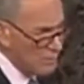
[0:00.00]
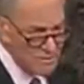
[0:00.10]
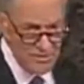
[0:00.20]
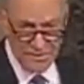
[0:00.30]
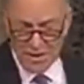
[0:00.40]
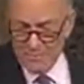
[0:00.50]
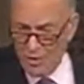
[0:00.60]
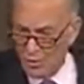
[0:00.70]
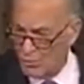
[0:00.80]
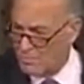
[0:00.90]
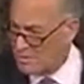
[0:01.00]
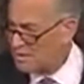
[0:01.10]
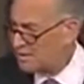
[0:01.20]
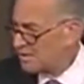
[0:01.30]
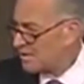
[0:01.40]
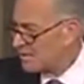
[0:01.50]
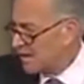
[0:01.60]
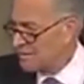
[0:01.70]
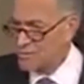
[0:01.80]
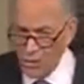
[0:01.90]
and come home
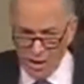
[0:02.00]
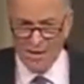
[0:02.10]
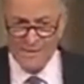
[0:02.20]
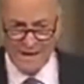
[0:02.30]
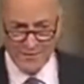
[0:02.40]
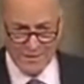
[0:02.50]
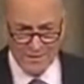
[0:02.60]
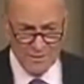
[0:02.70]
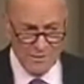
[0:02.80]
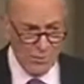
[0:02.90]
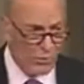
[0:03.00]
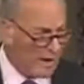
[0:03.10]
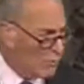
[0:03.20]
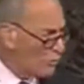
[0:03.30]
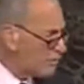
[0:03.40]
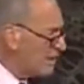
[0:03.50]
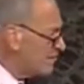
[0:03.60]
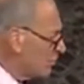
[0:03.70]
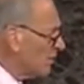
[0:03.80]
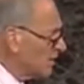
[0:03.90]
and talk about it, why won't they
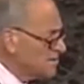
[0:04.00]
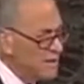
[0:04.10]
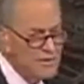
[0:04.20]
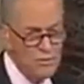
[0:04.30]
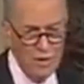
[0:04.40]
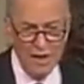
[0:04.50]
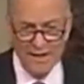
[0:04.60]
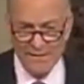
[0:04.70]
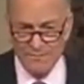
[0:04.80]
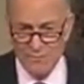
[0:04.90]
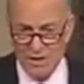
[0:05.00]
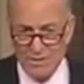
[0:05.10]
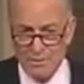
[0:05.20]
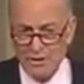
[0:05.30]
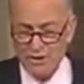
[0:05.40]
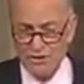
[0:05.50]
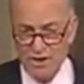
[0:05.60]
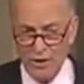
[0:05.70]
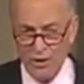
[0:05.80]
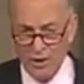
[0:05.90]
do it? I'll tell you why. Because the
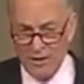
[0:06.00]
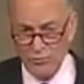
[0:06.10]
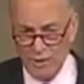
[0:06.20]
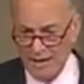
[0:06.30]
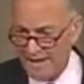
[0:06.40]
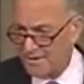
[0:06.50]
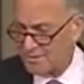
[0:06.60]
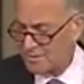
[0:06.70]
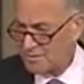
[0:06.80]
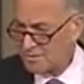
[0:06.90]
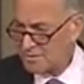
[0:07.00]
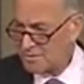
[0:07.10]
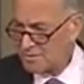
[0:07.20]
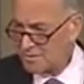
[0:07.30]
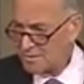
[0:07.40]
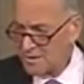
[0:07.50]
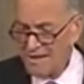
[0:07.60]
hard right has a